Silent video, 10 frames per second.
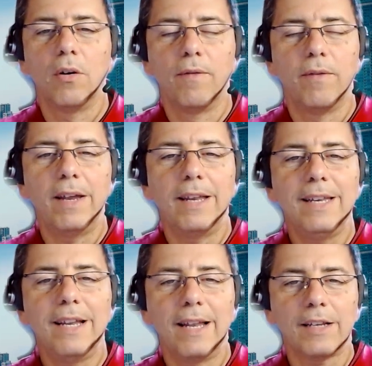of
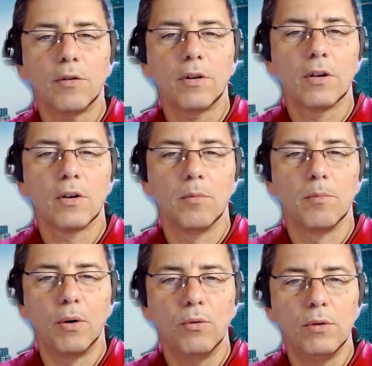any electrical
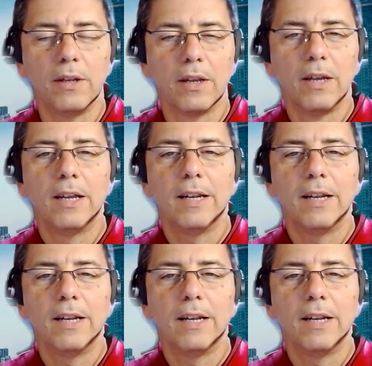component